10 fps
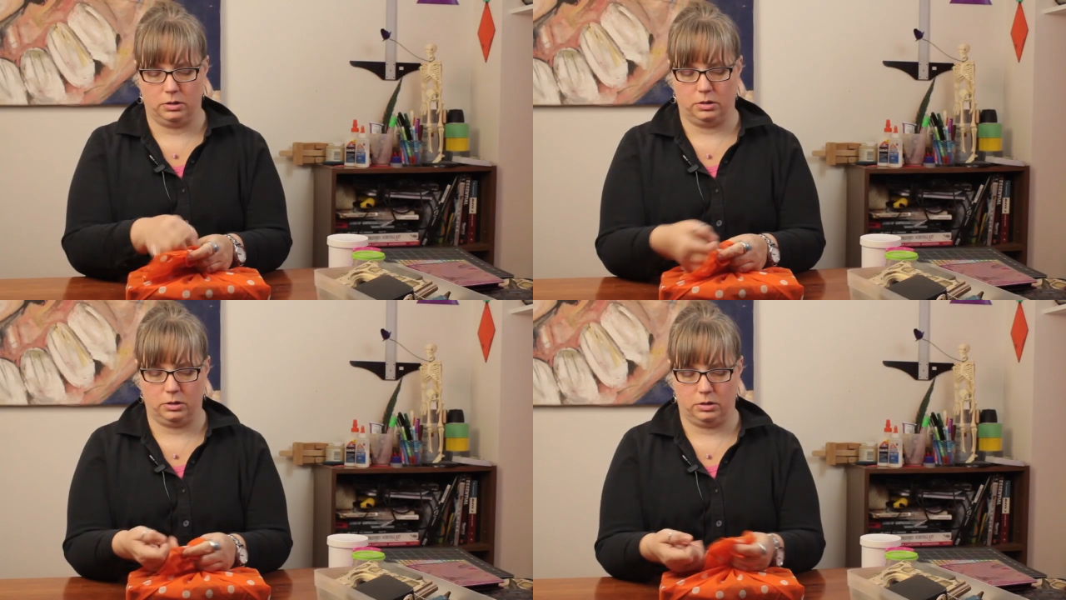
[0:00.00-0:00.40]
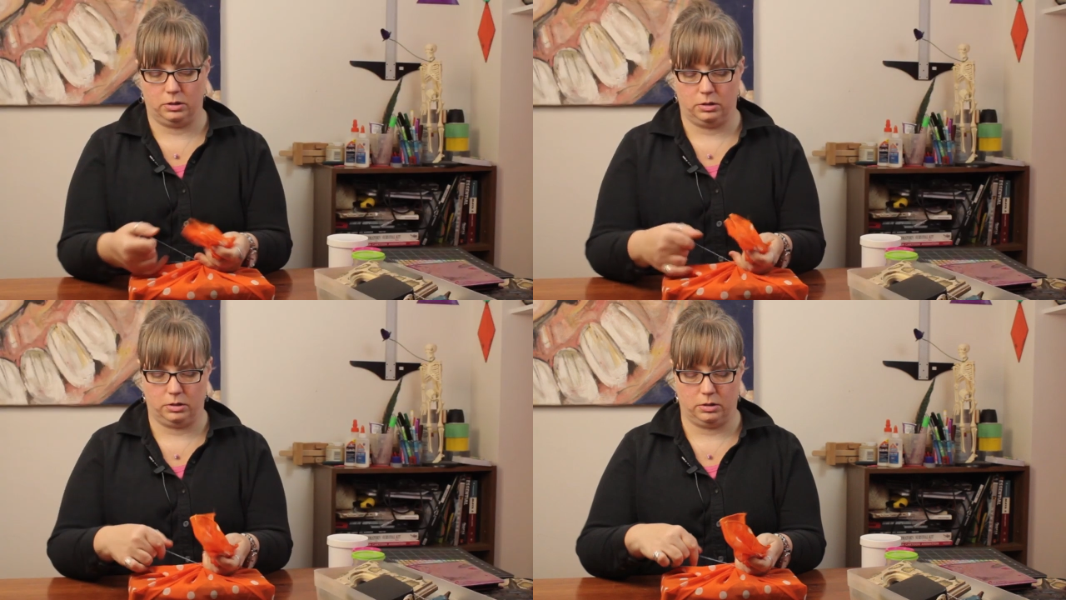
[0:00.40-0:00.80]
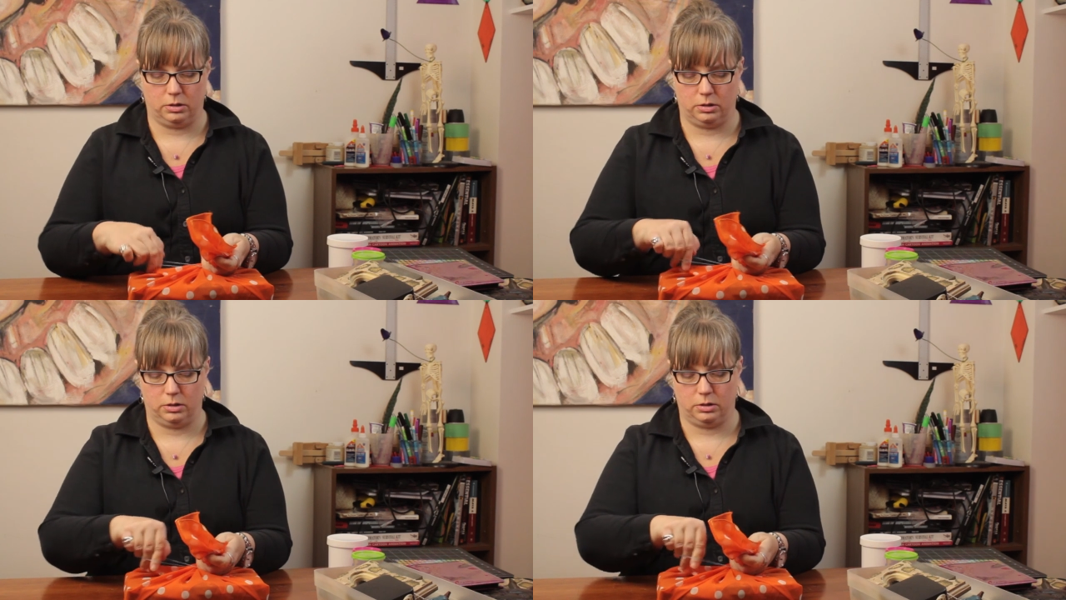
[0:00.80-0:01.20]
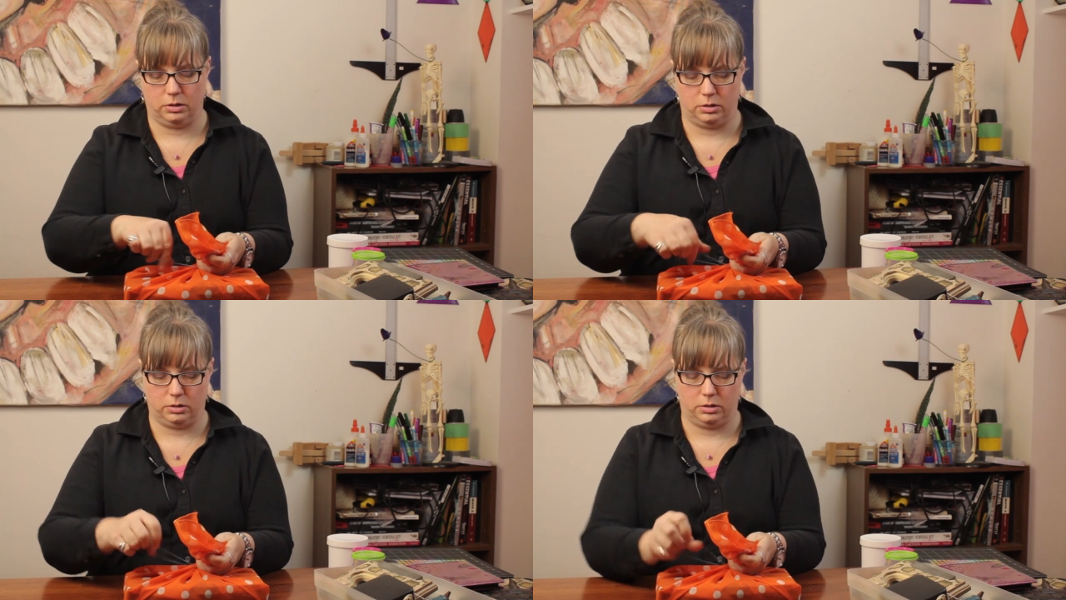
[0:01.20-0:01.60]

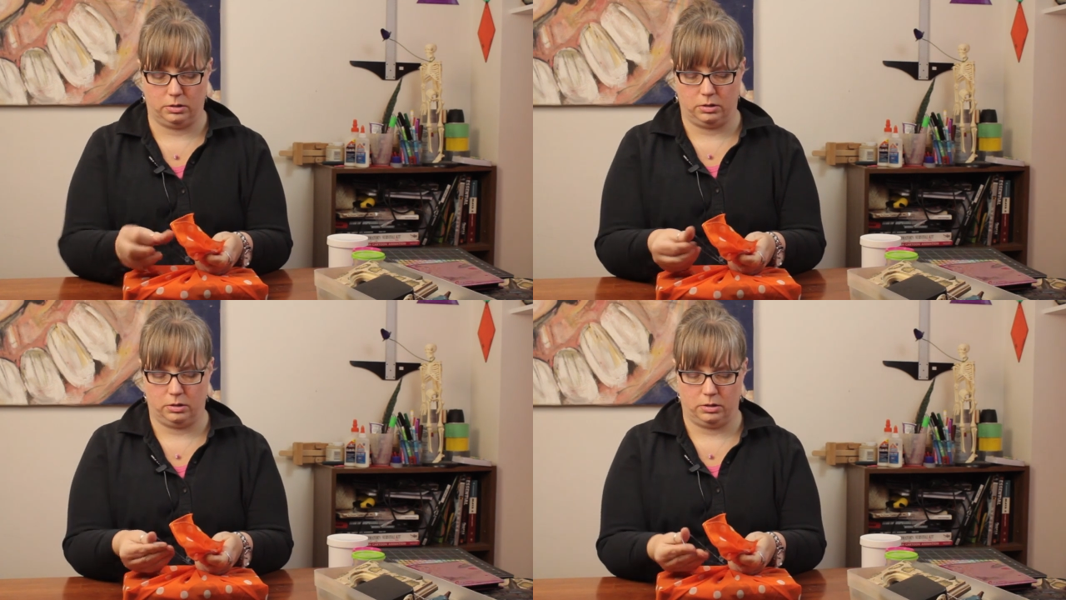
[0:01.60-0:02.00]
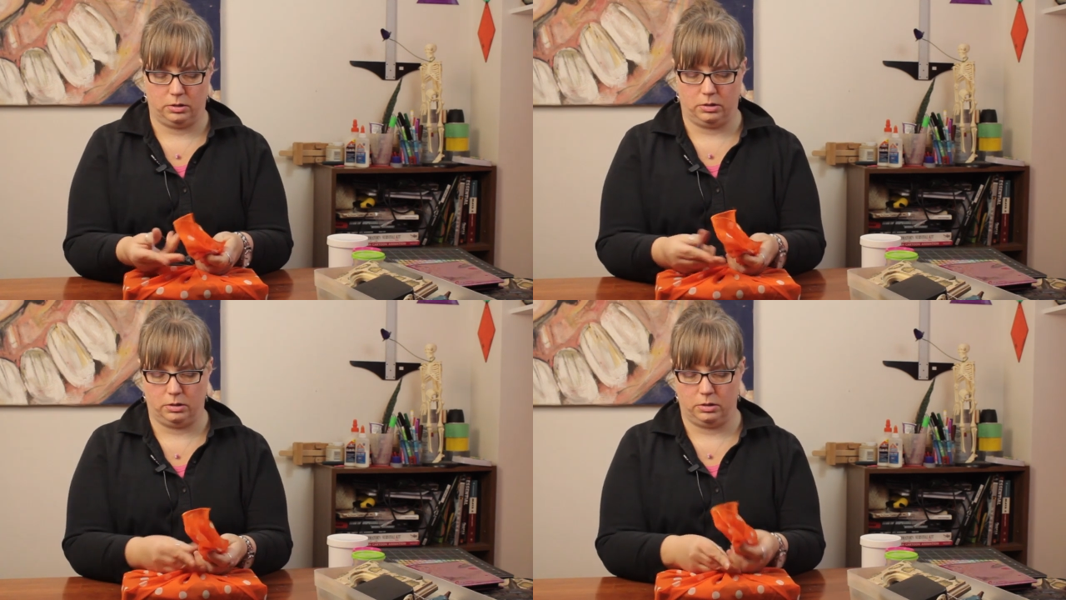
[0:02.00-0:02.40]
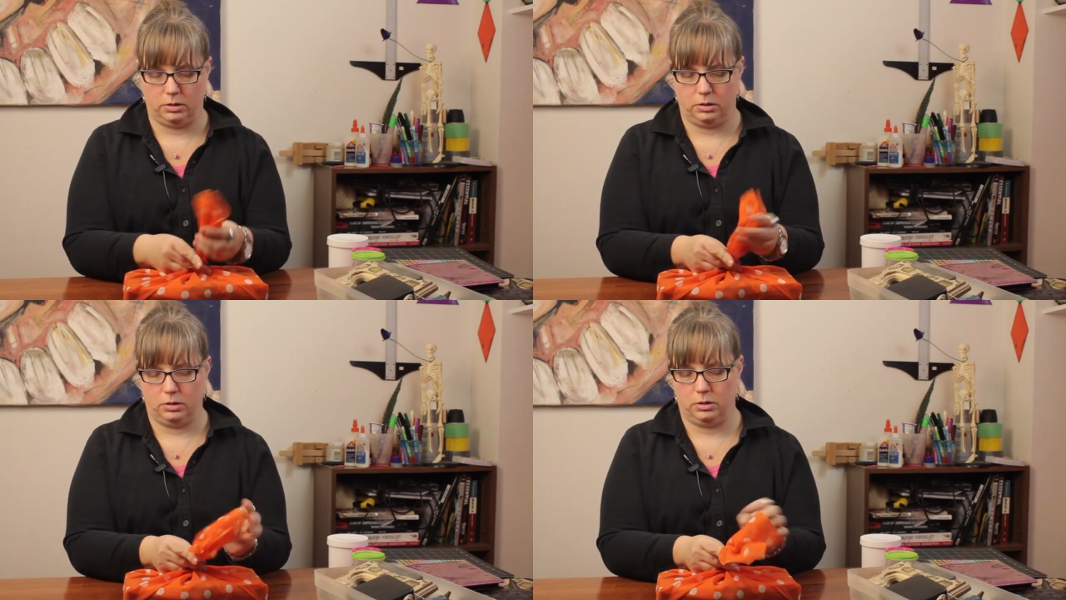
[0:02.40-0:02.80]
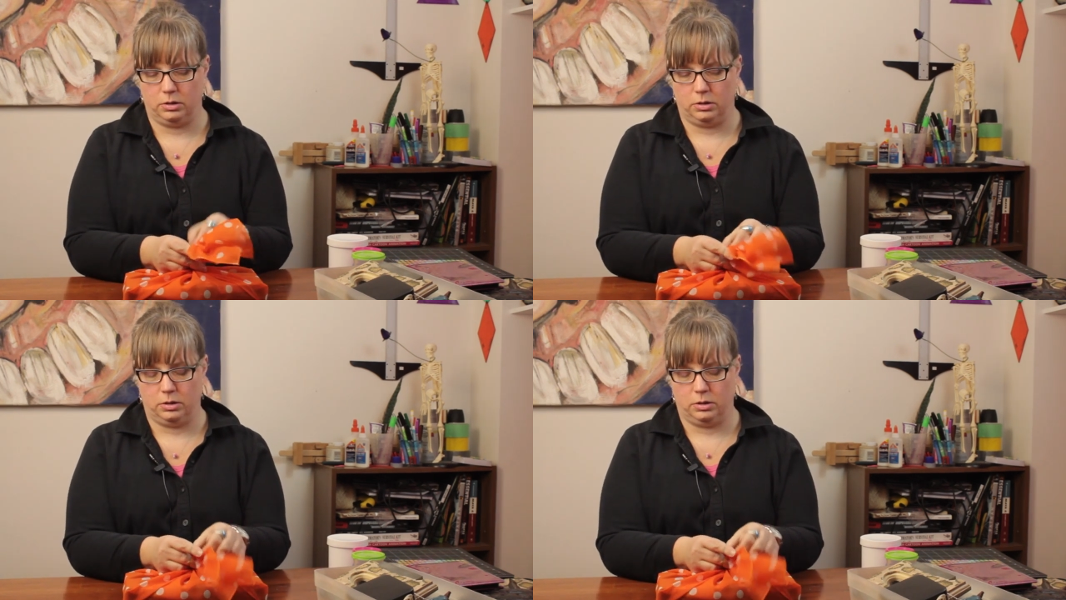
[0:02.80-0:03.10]
[no speech]